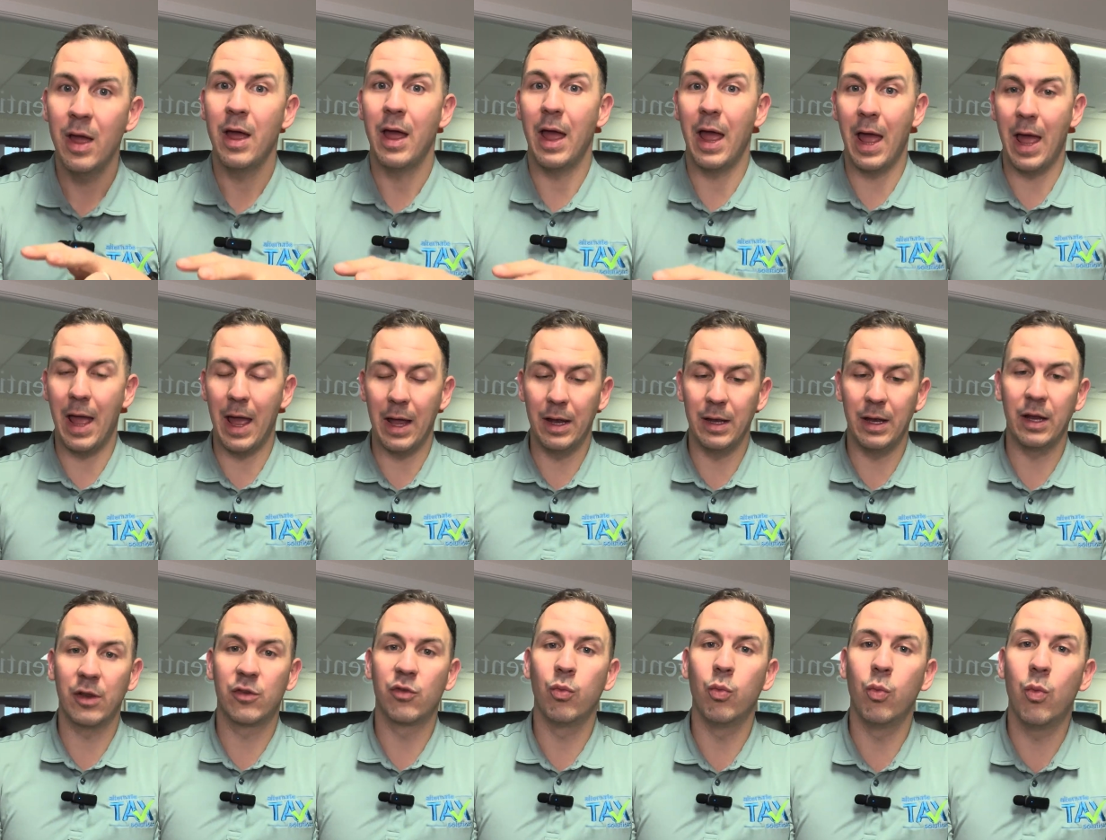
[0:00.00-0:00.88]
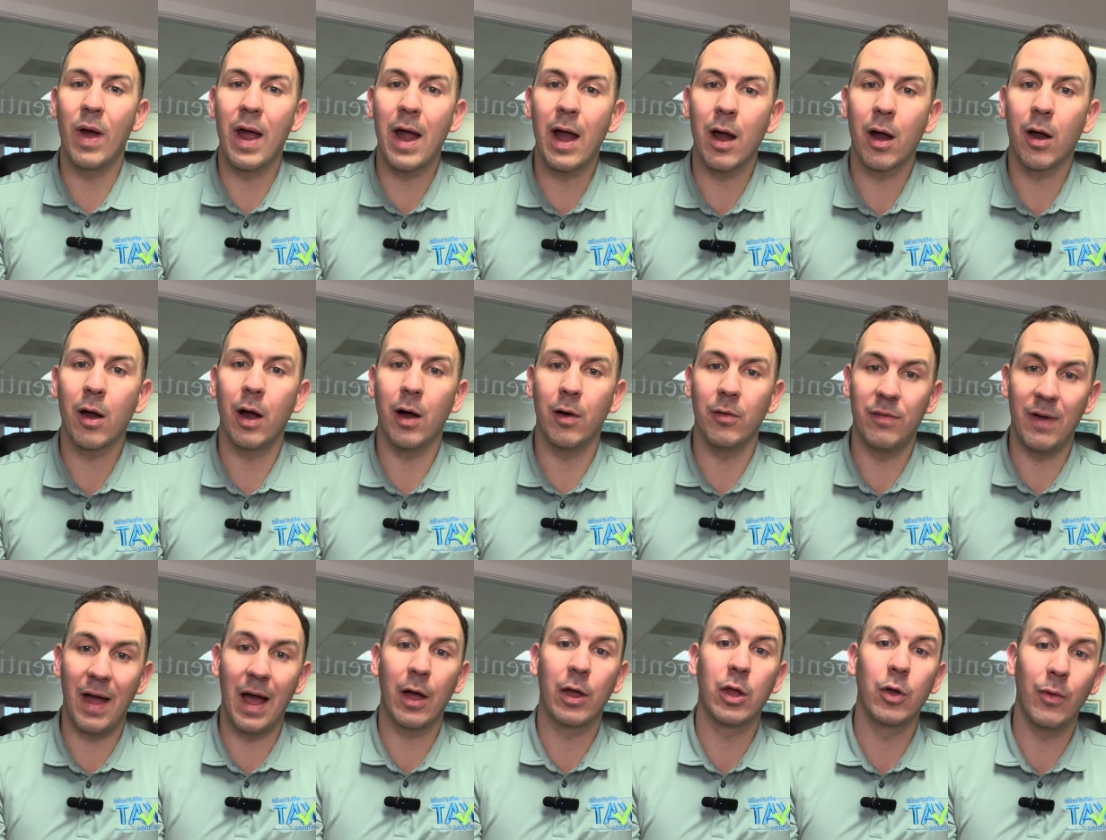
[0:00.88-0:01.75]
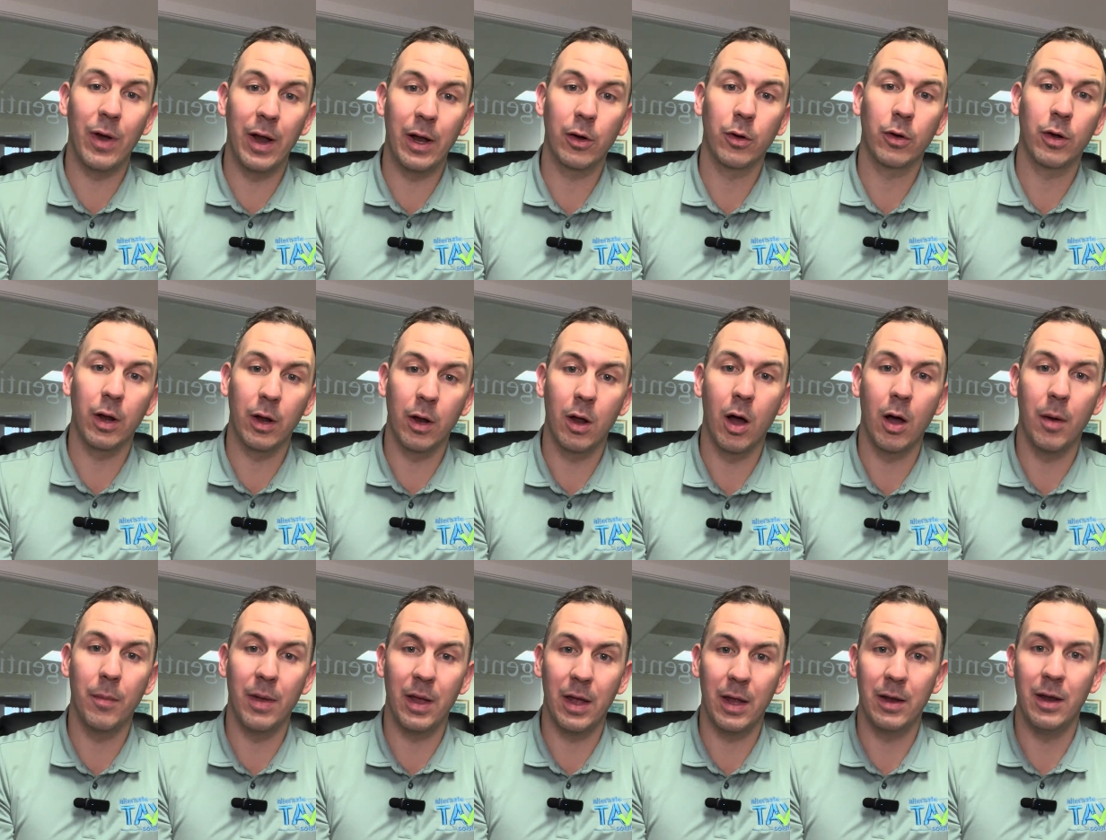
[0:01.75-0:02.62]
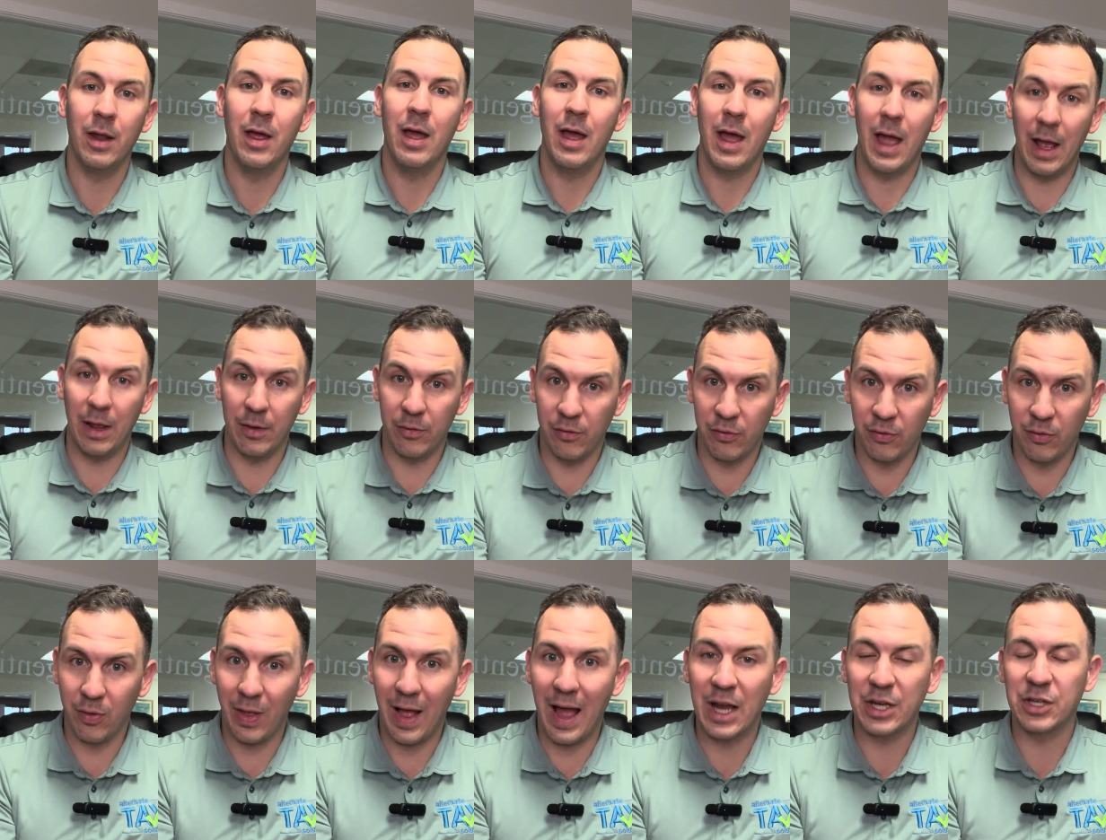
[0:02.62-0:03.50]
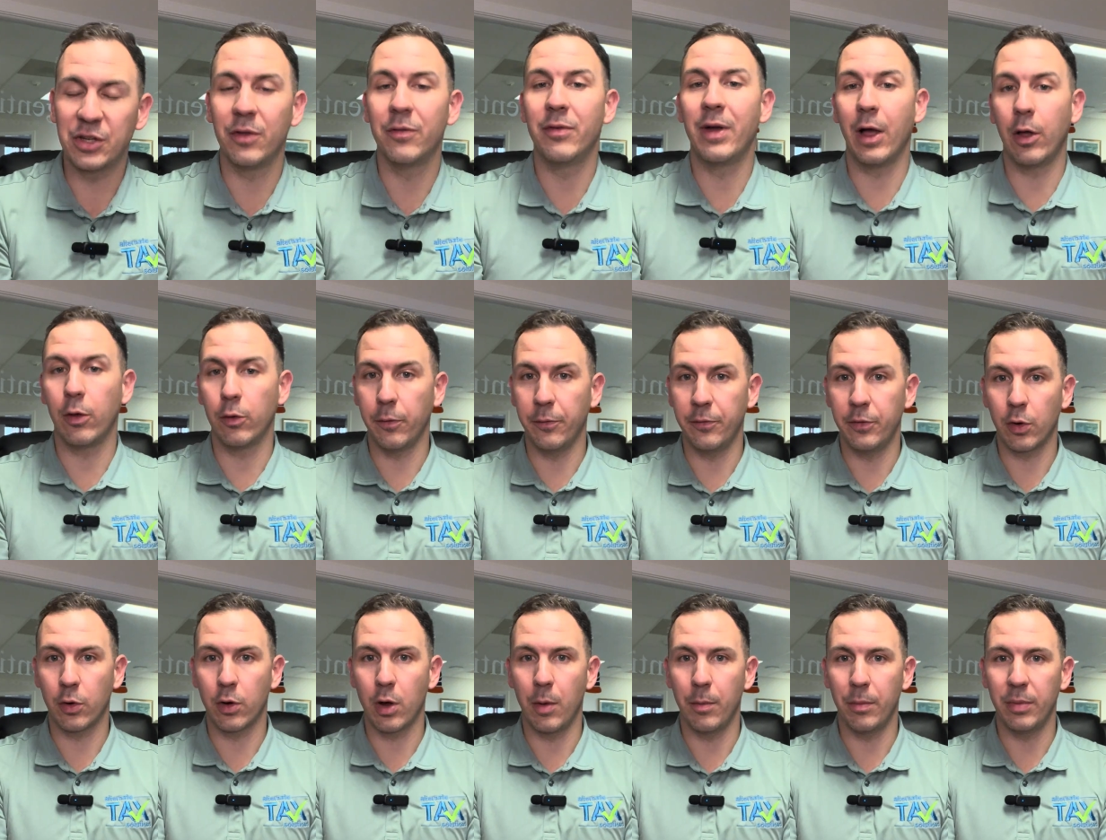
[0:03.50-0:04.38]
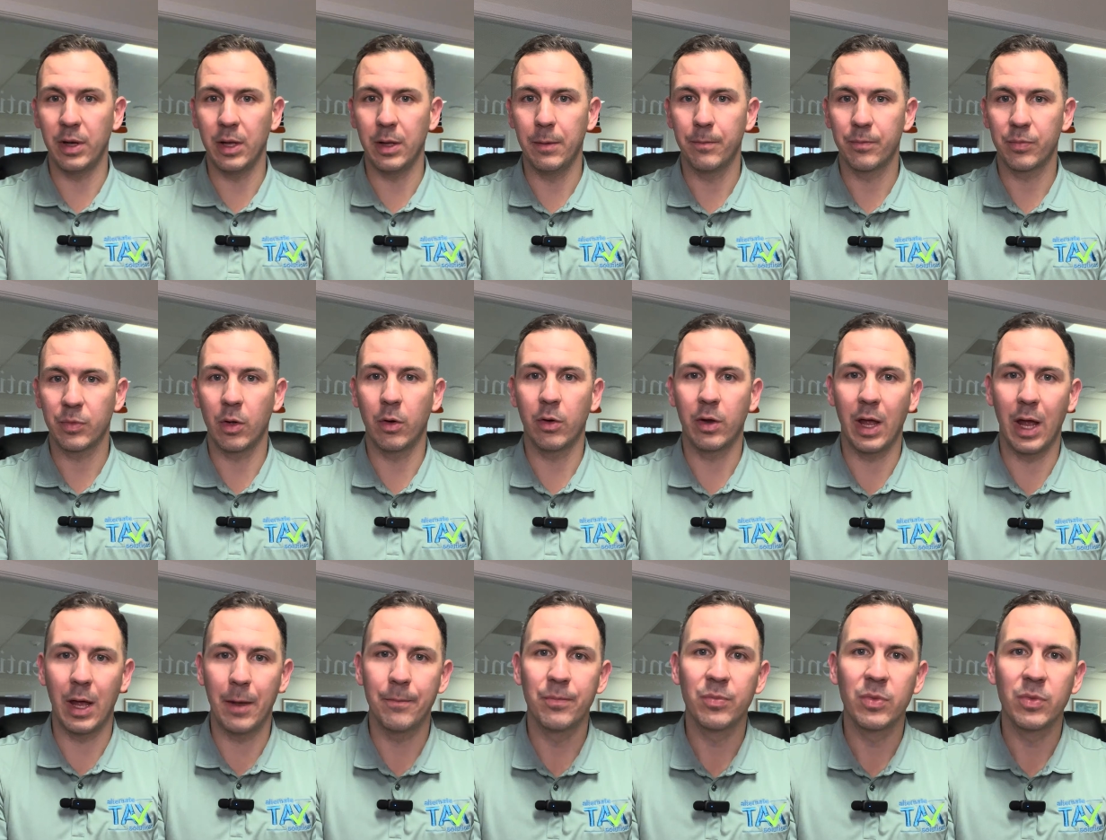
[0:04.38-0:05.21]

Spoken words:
And it's where a valuator can come in and slash the value of your company, okay?